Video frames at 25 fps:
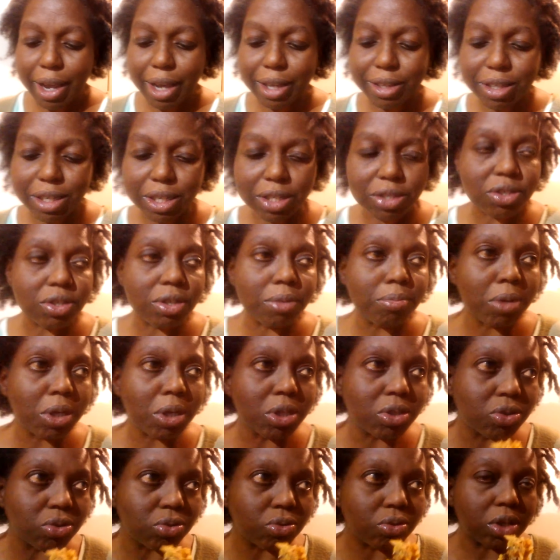I think it took me
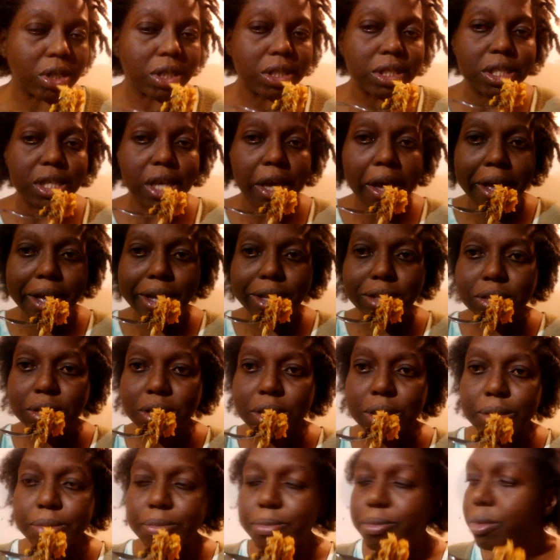2 good days.